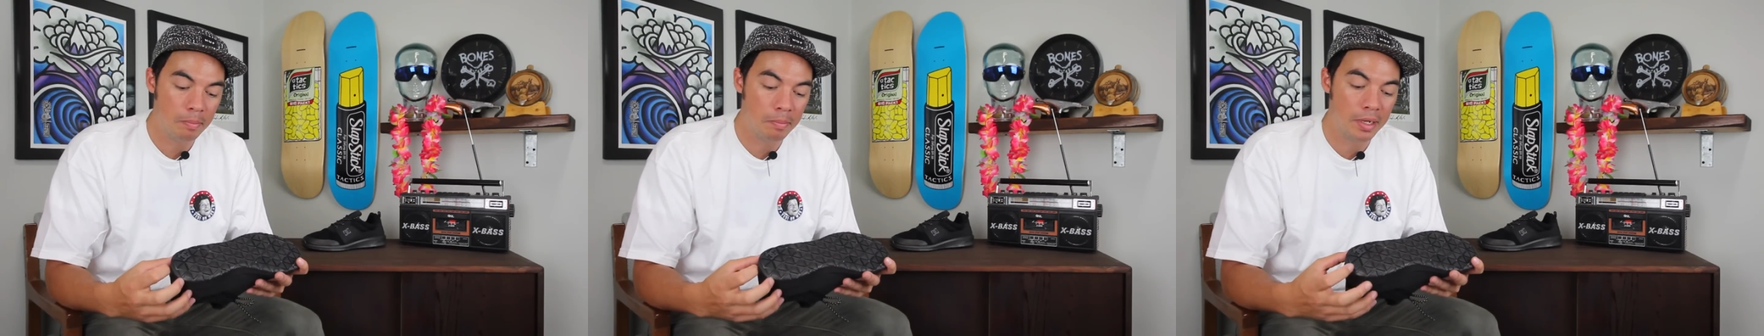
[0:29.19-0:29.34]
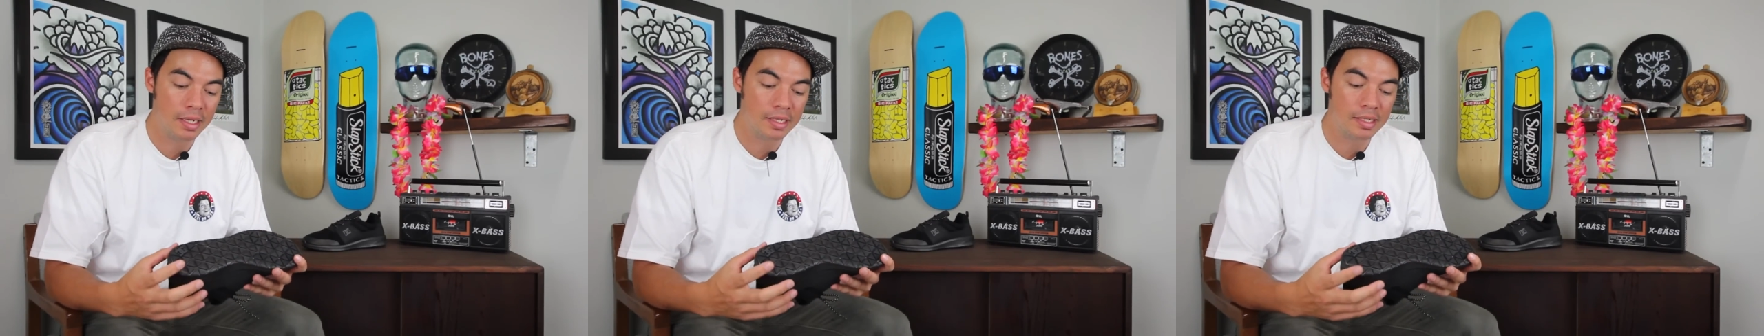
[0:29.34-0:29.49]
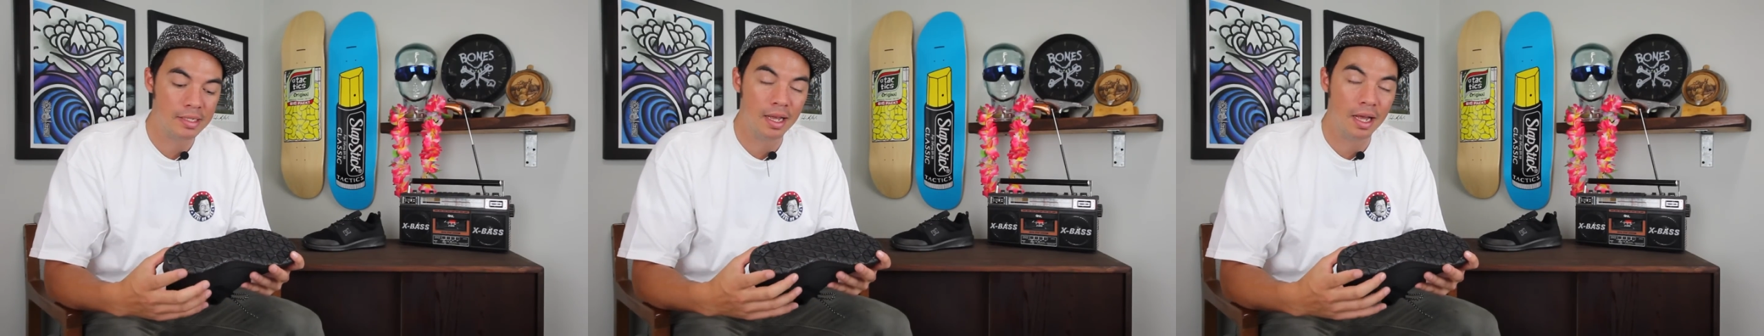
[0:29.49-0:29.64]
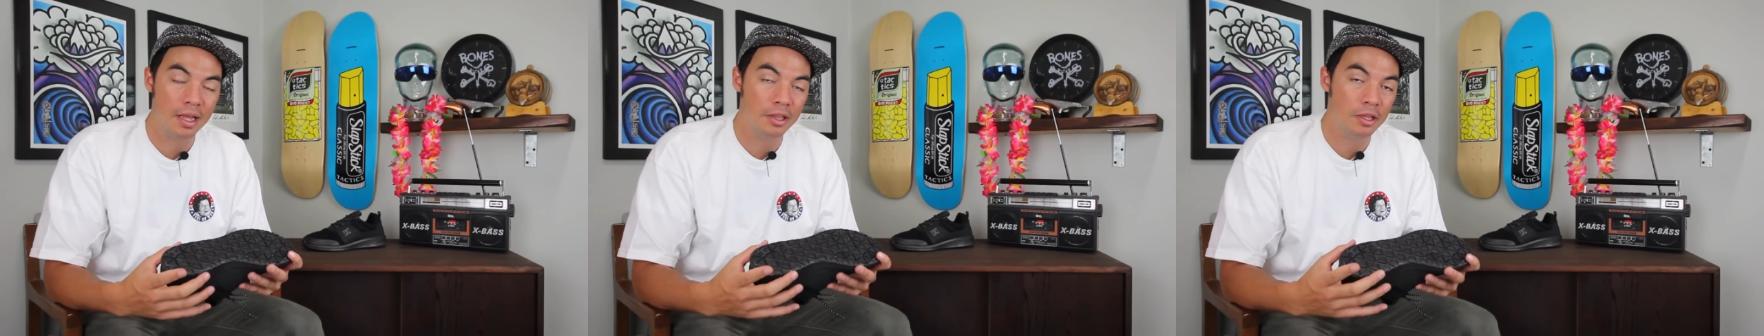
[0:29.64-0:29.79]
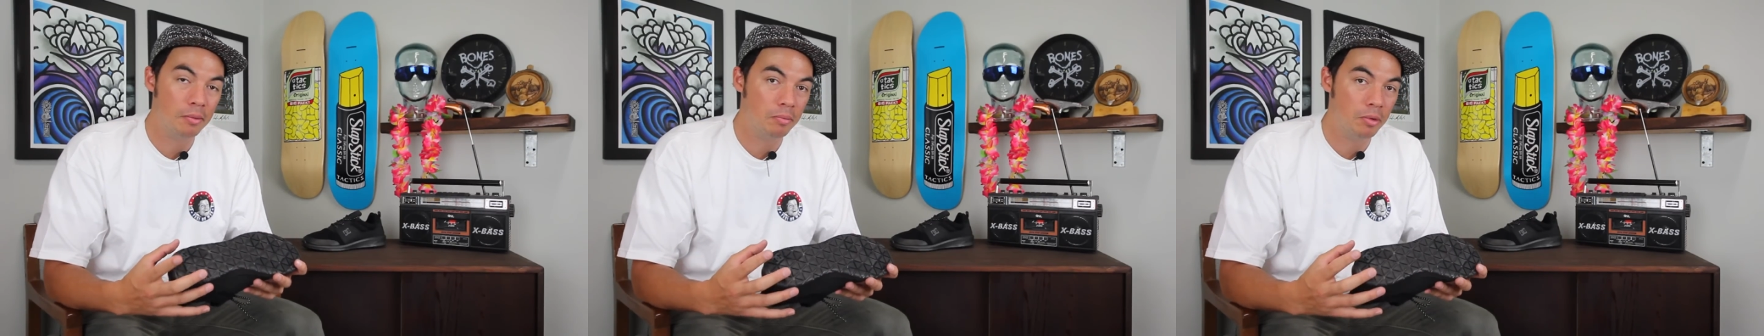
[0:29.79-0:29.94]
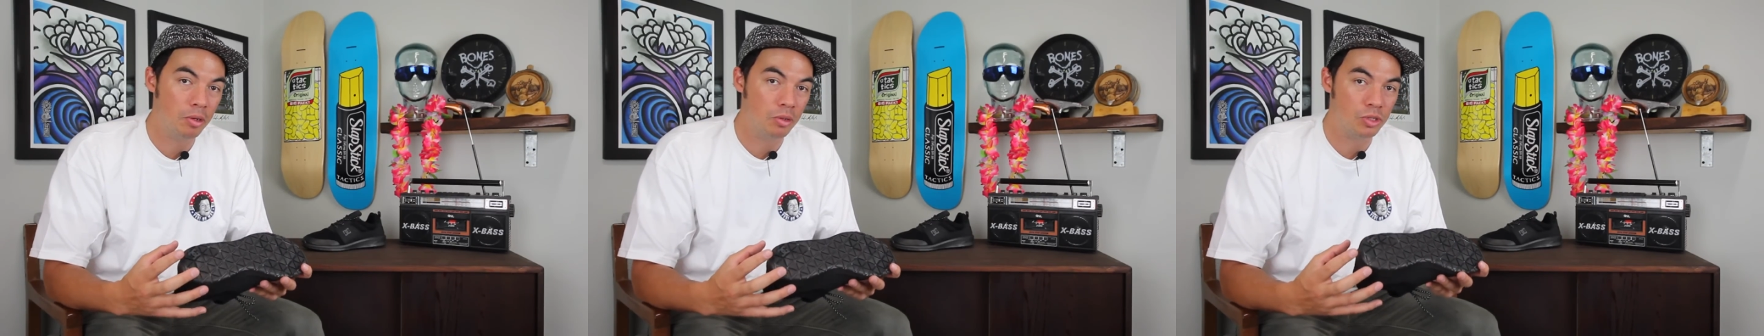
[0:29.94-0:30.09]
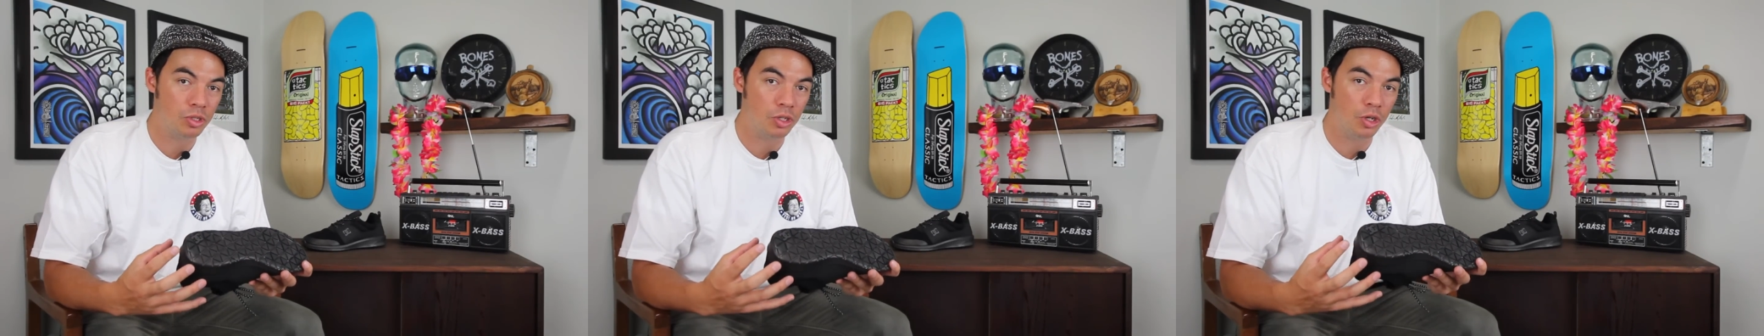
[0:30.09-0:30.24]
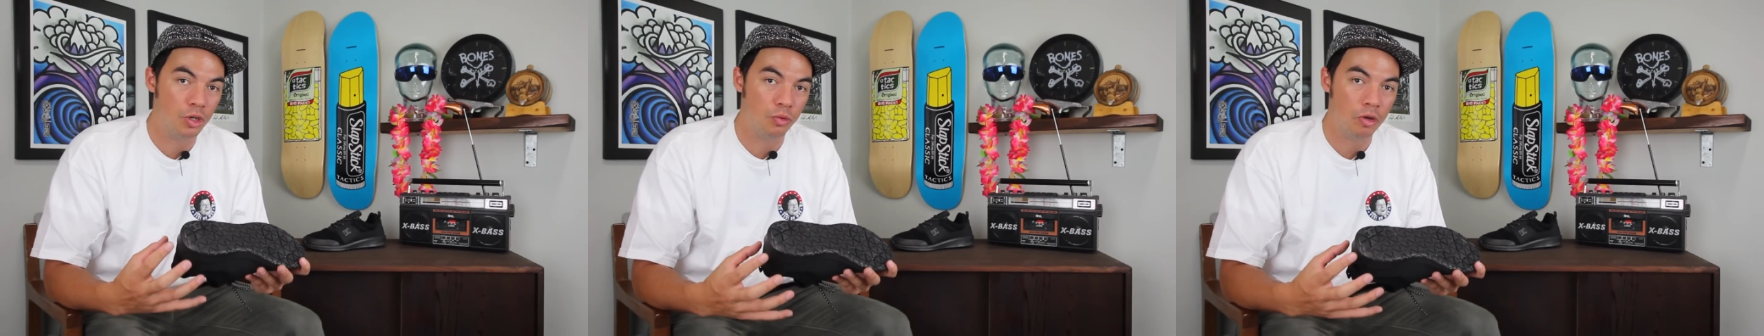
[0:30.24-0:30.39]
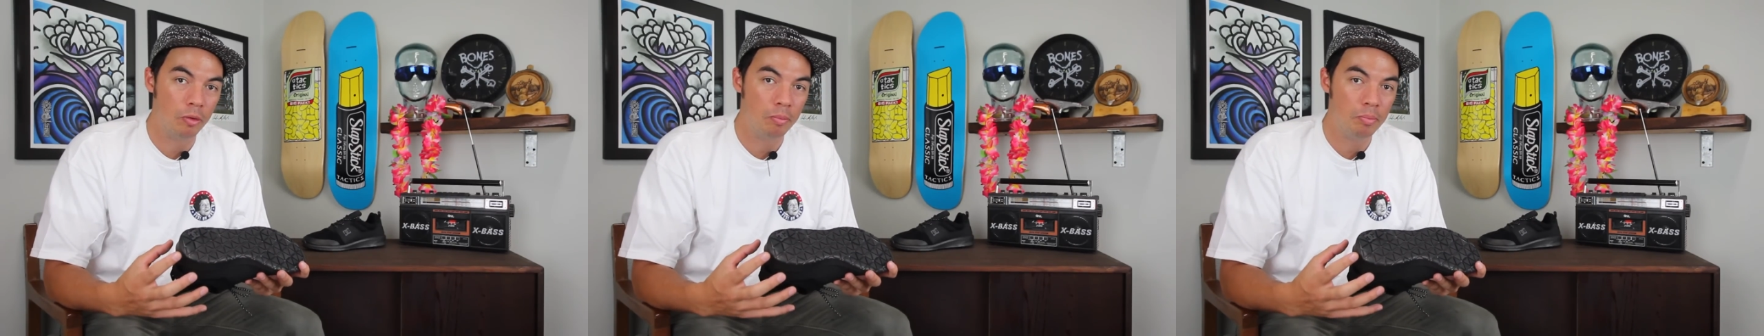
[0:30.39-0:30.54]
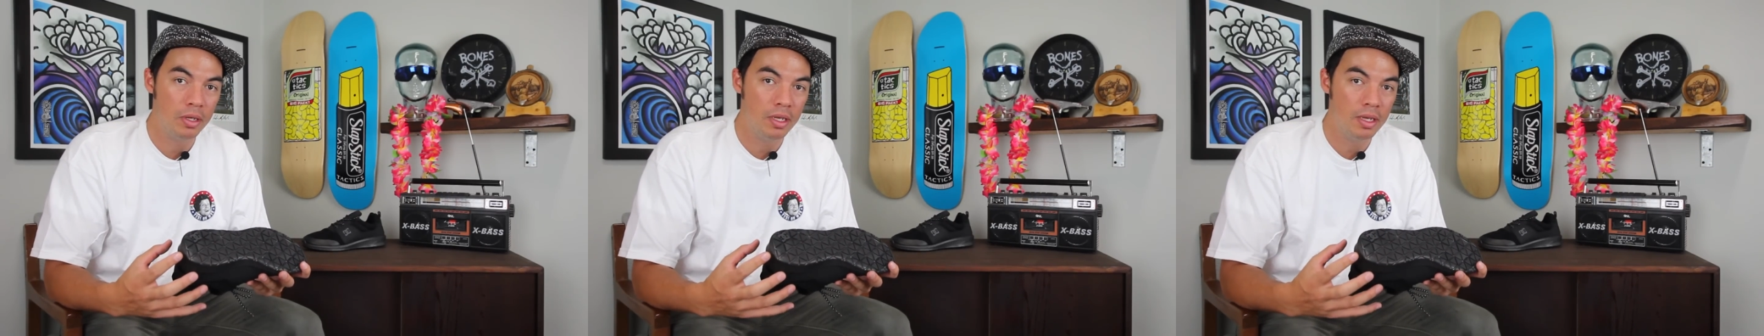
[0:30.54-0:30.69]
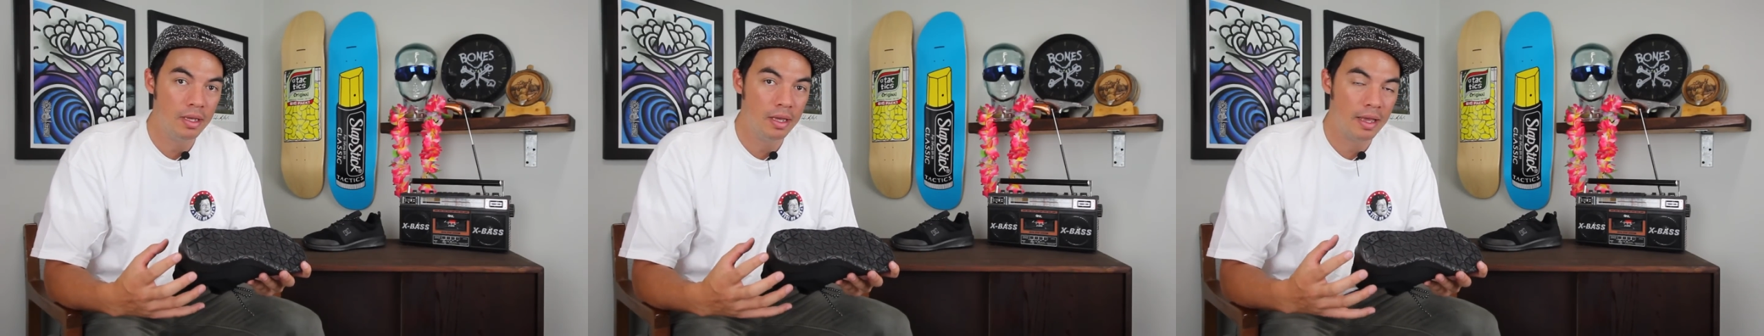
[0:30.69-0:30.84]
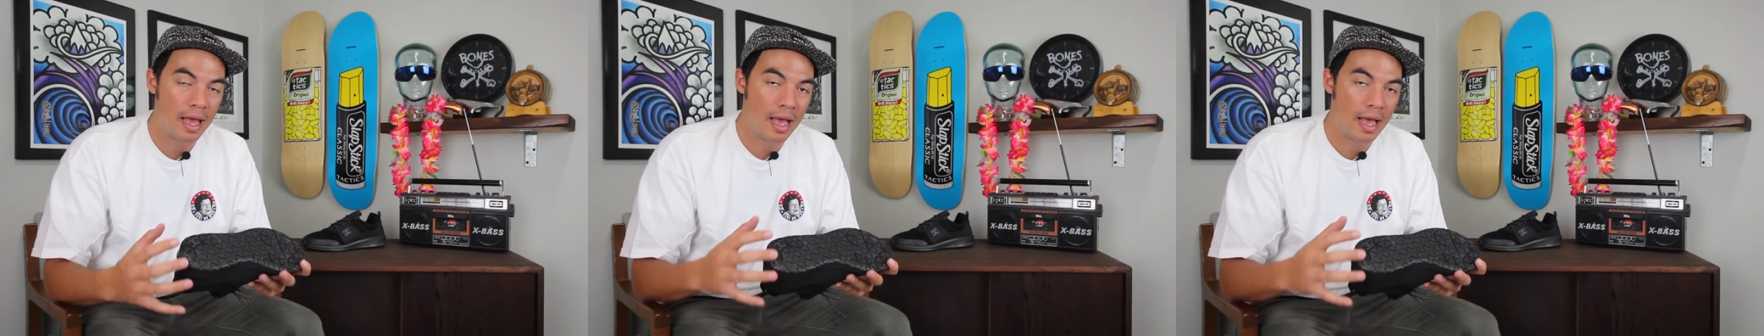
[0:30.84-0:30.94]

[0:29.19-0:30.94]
but it's not the most grippy